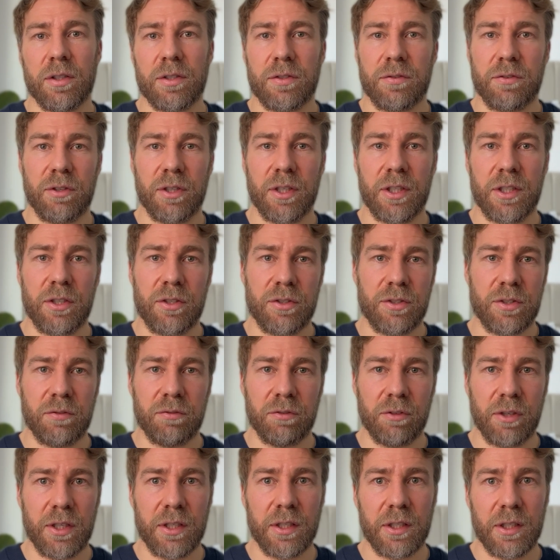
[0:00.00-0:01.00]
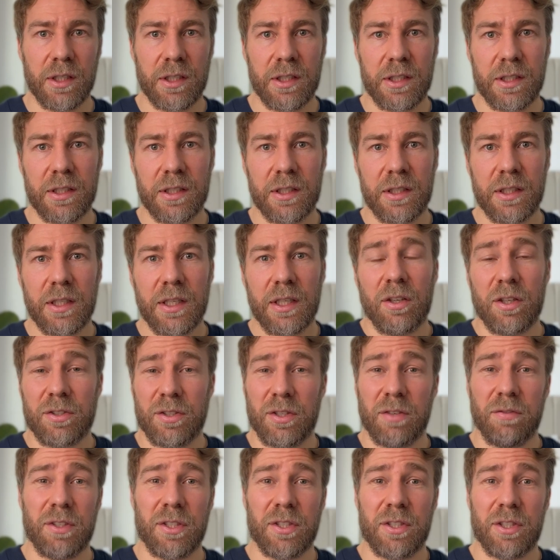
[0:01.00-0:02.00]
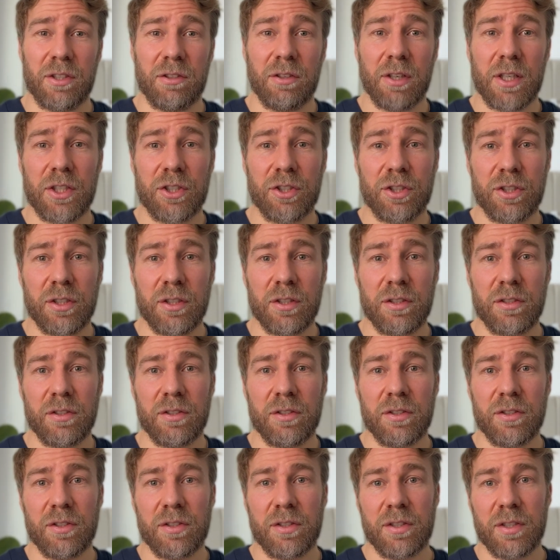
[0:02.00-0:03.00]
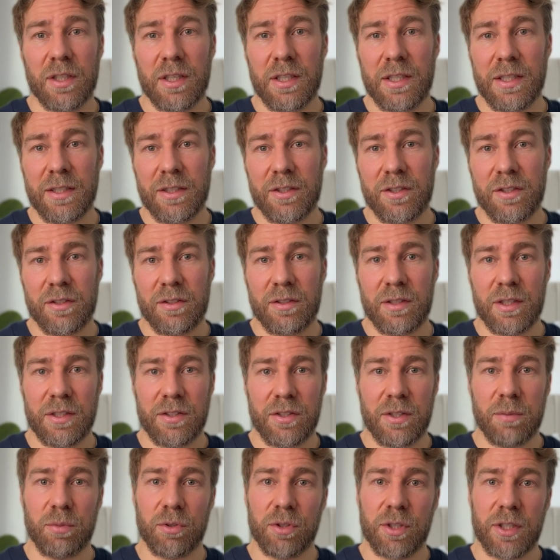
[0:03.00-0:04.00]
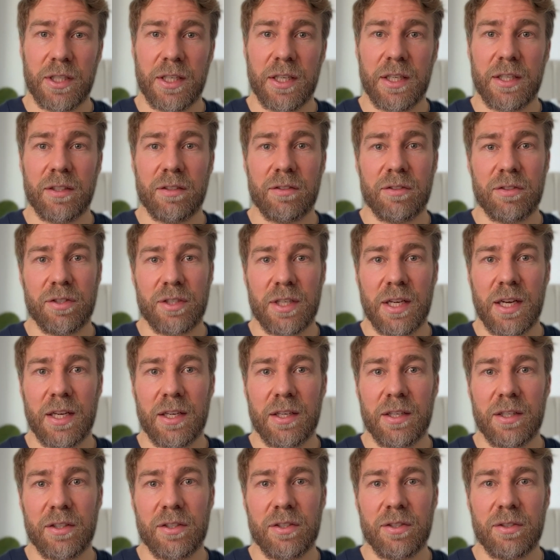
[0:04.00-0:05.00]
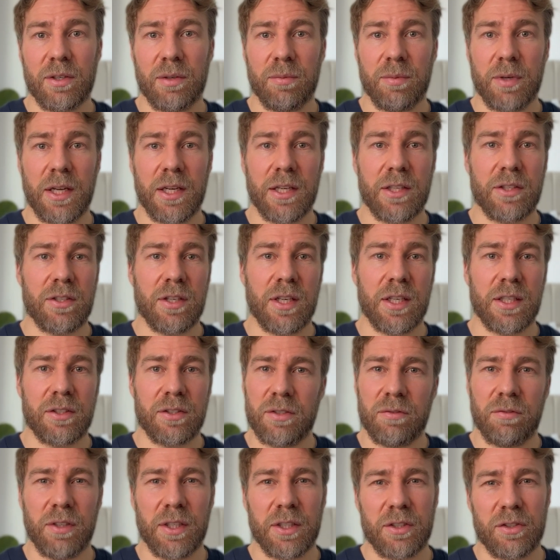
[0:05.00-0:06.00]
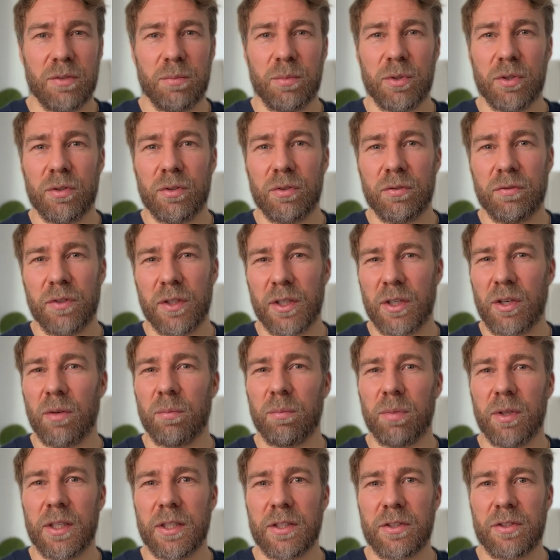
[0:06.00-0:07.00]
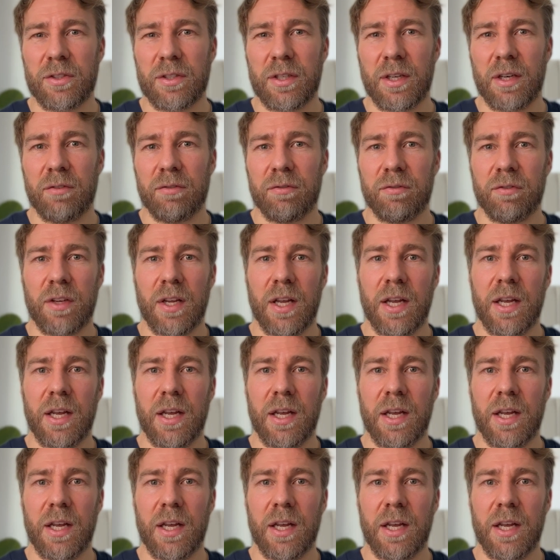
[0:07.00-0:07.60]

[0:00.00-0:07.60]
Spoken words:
It's very user-friendly, lots of integrations. It's simple to get started, but it's less flexible for complex stuff.